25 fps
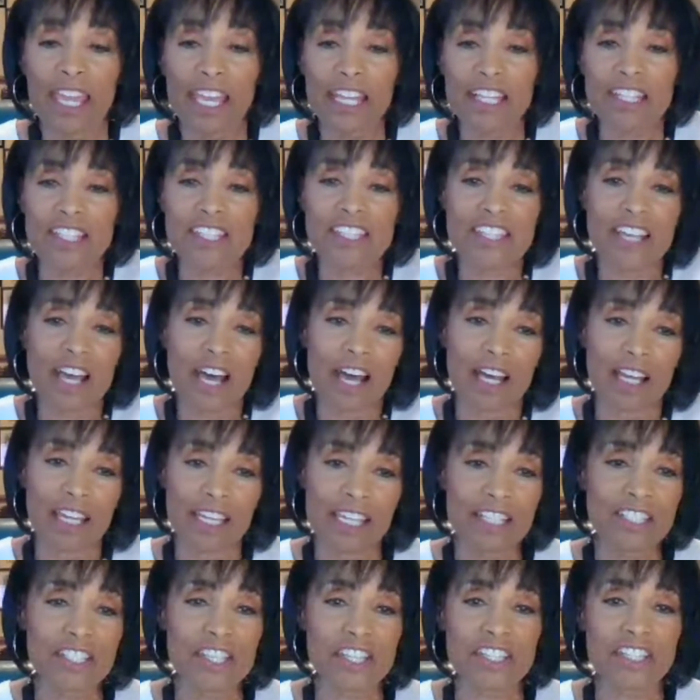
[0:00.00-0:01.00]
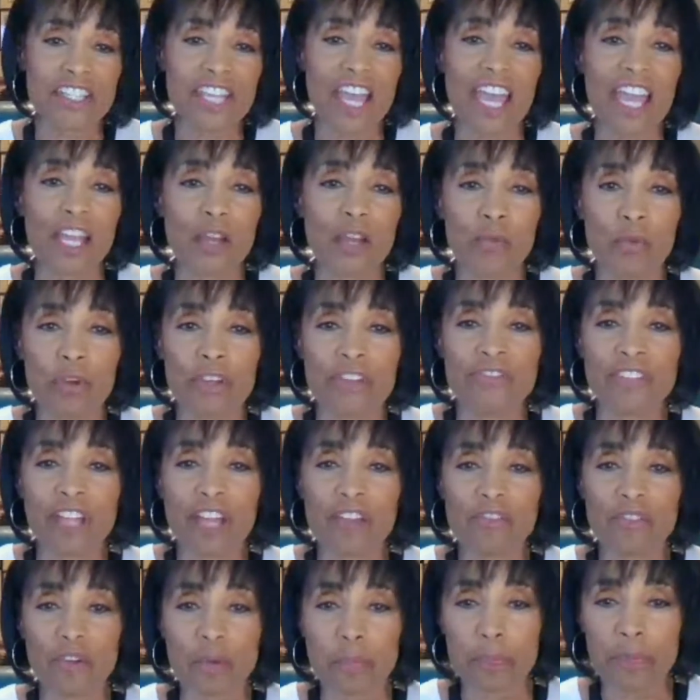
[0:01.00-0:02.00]
It's a saying, we've
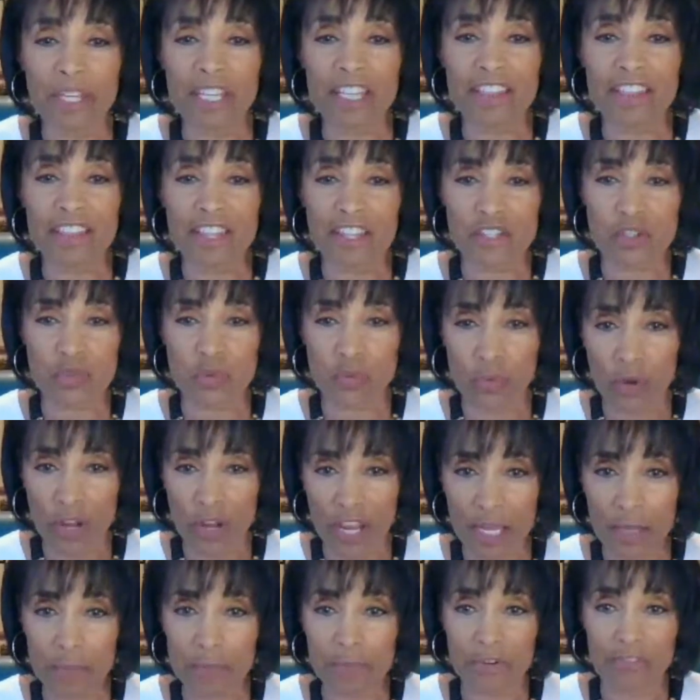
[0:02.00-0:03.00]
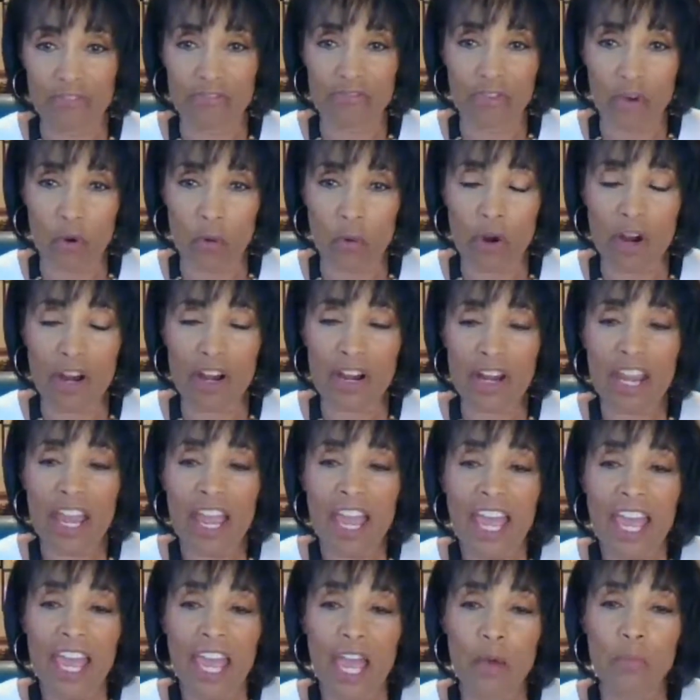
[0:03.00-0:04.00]
never been this way before.
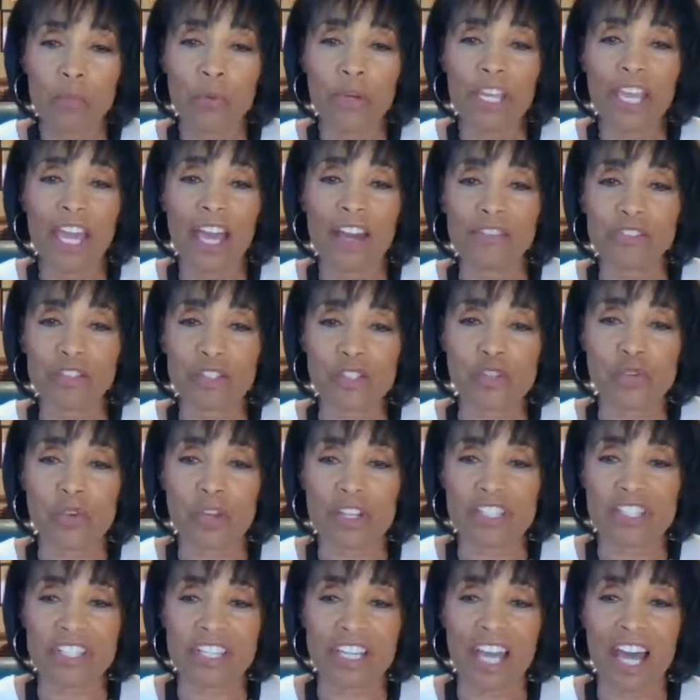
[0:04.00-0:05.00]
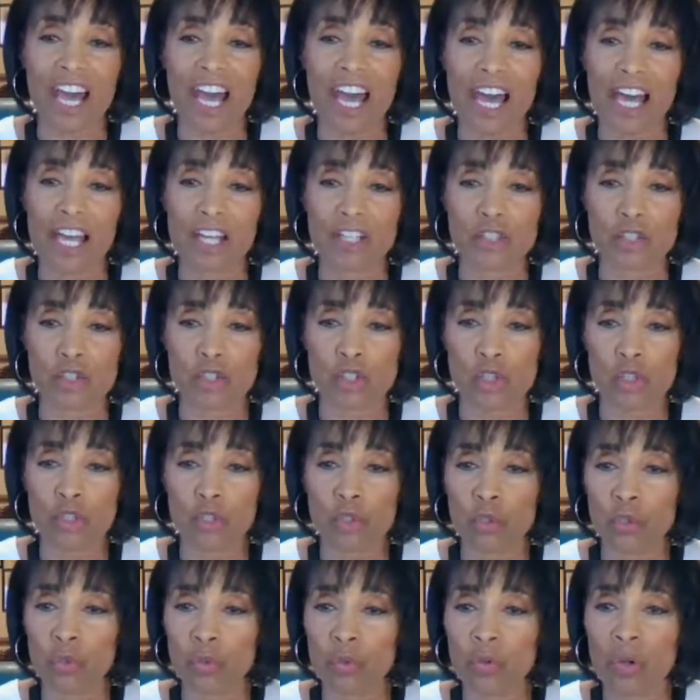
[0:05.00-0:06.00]
Mm-hmm. And we have to trust God
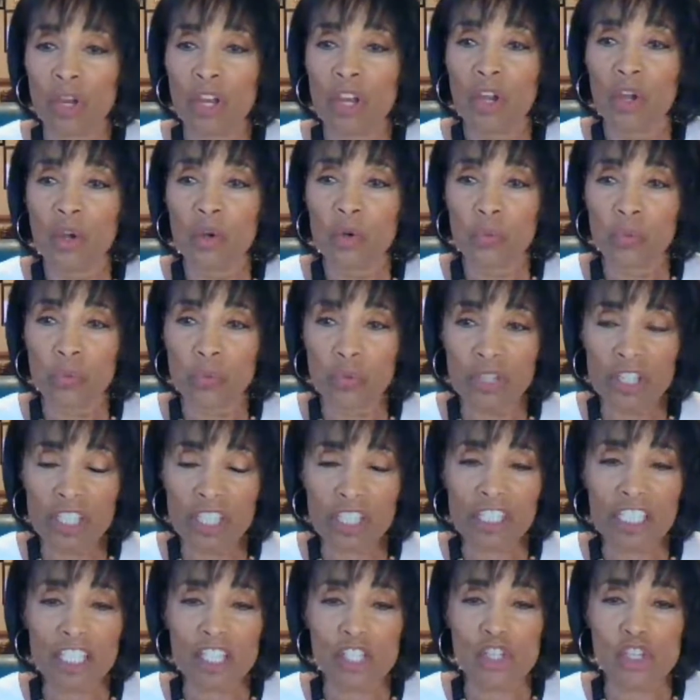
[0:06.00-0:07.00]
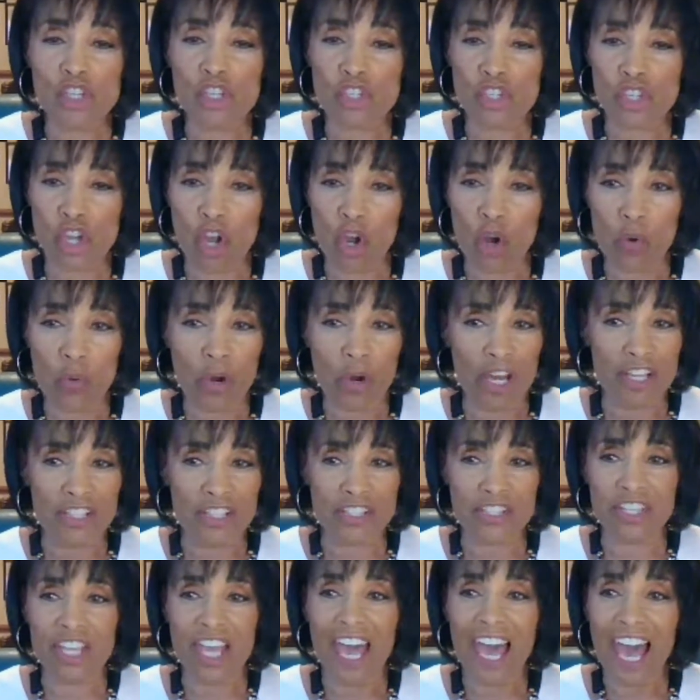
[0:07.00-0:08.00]
to really show
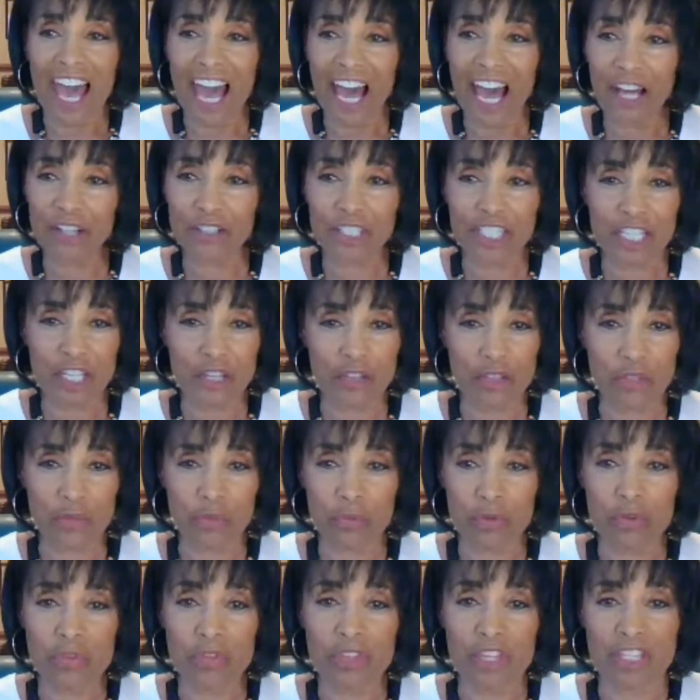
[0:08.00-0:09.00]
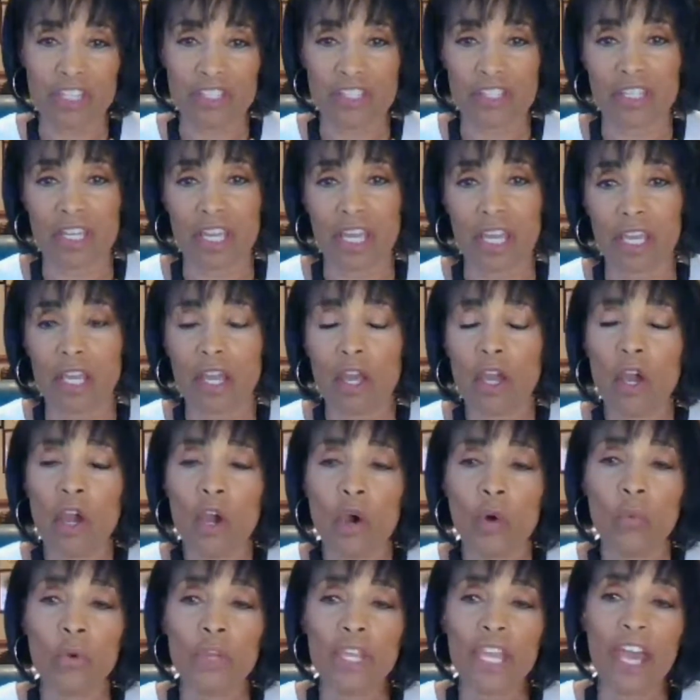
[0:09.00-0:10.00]
us how to get through this thing.
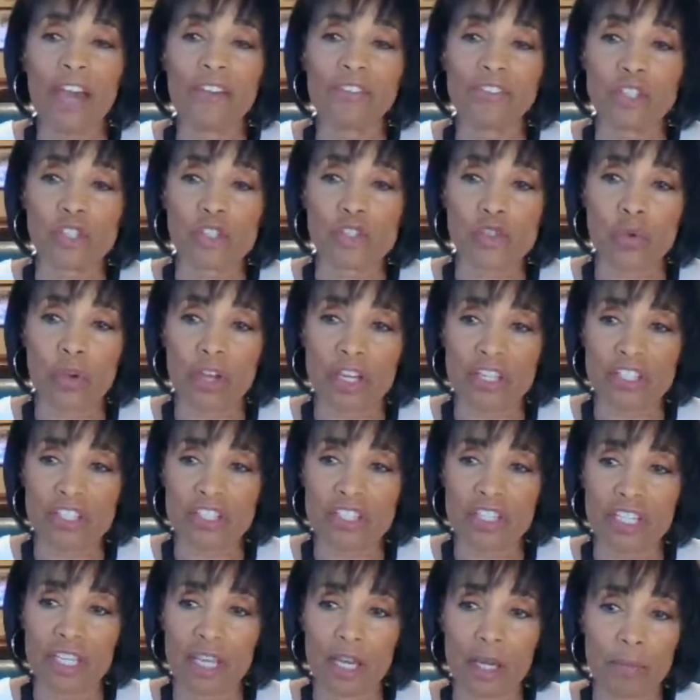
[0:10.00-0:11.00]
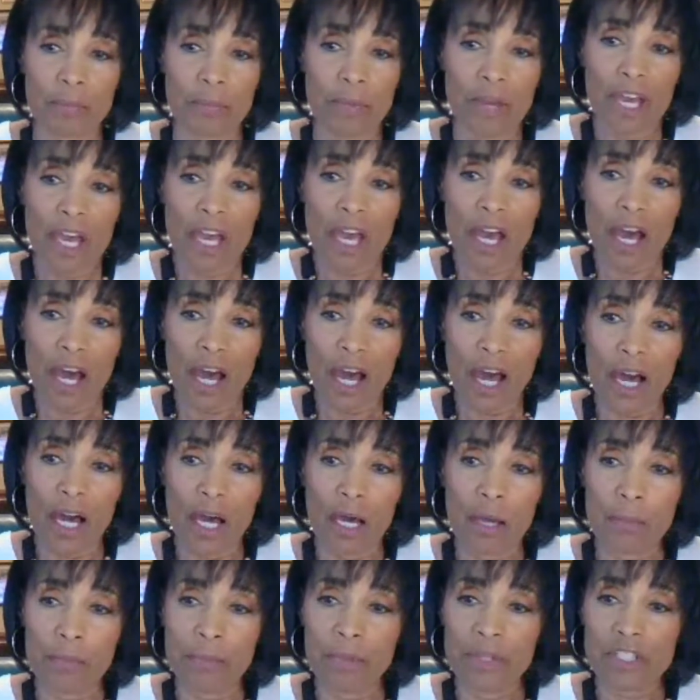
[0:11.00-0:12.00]
We have to trust him
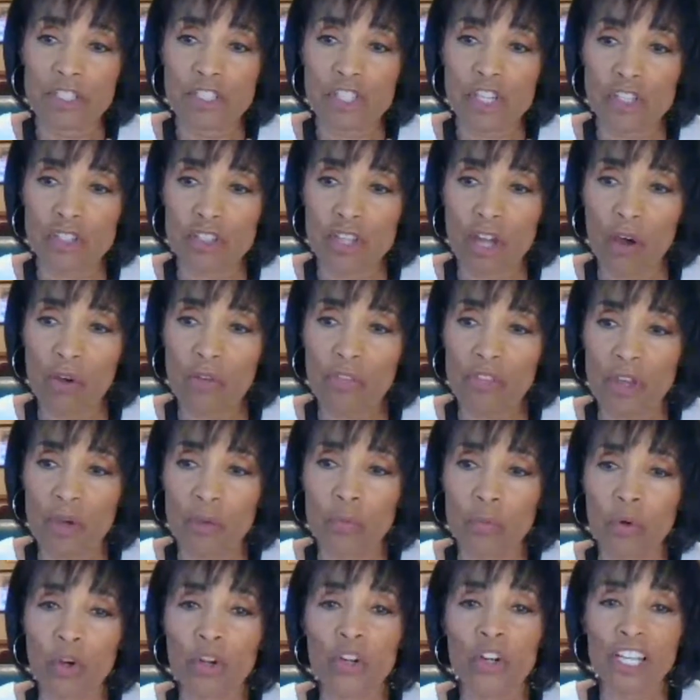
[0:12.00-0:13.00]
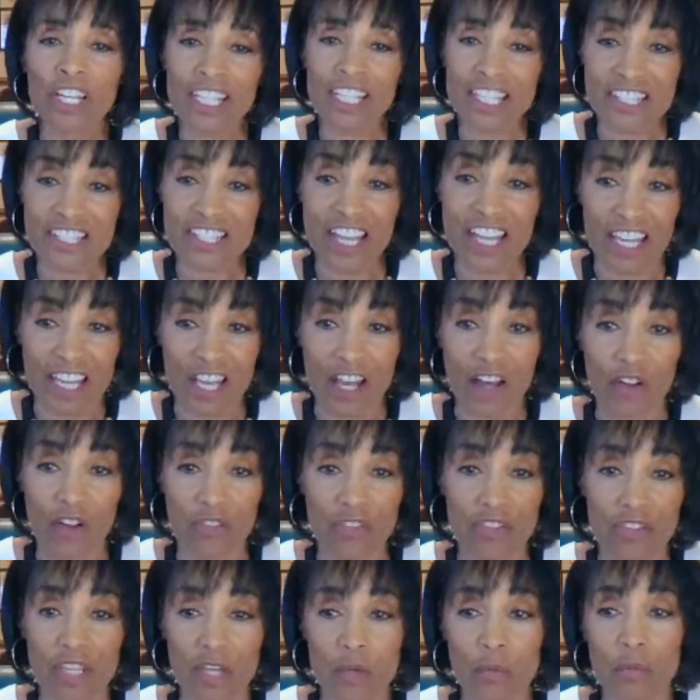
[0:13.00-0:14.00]
to know that we're going to stay
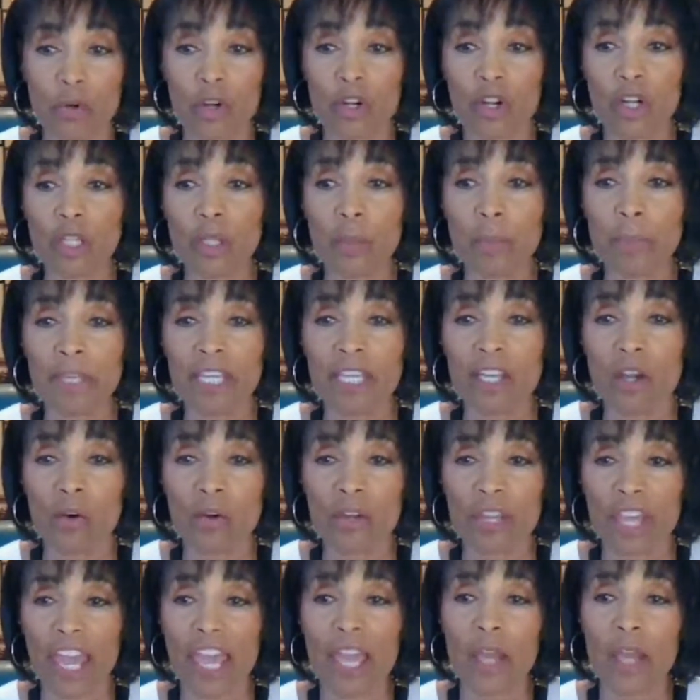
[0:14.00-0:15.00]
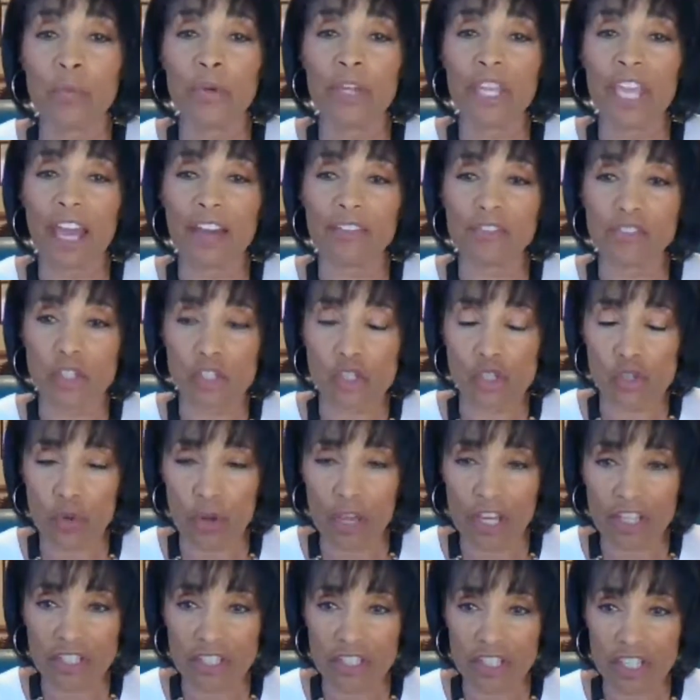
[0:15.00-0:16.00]
healthy and we're going to be okay. We have to
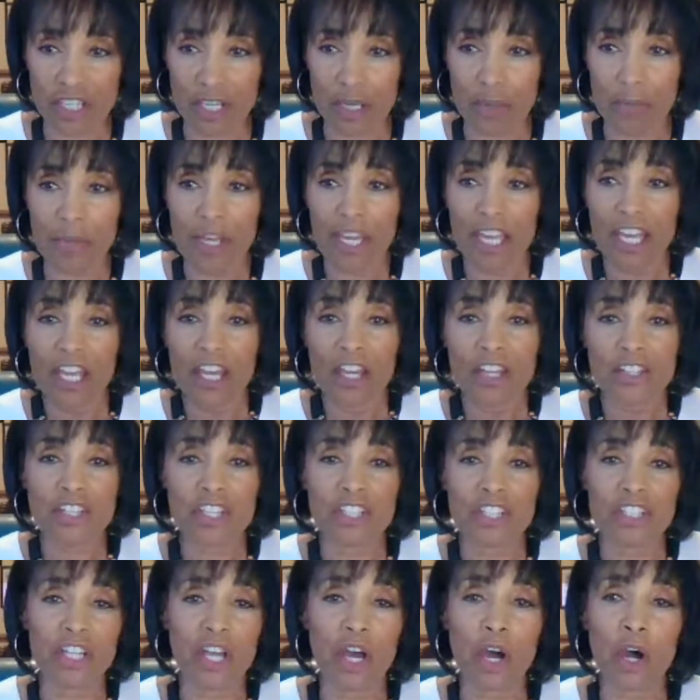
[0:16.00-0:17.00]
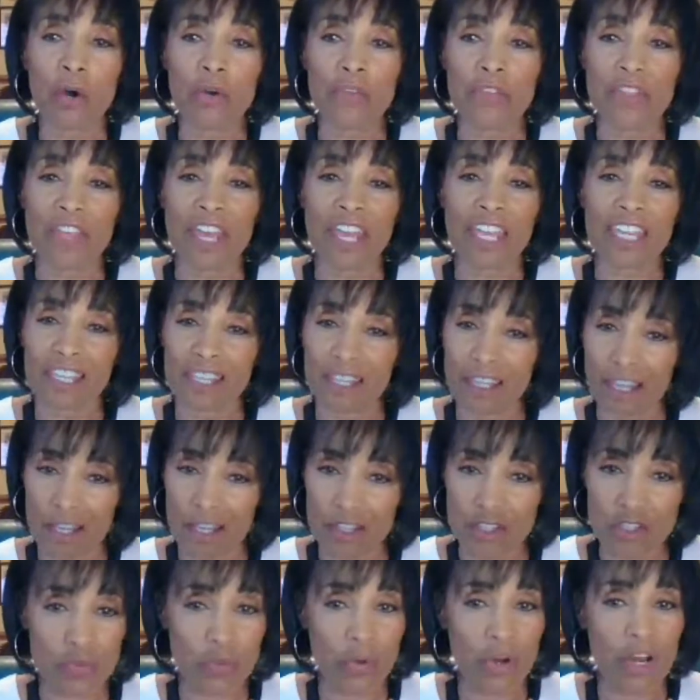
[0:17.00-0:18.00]
trust him to know that,
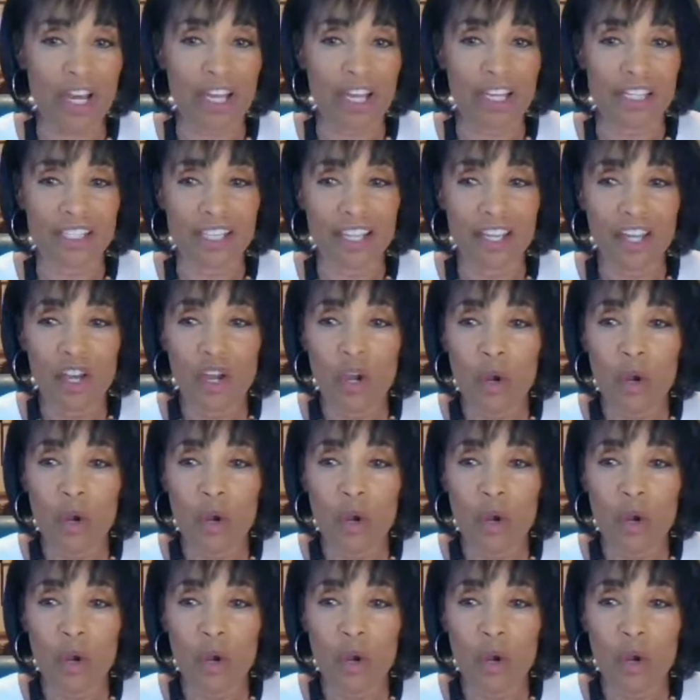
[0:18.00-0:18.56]
guess what?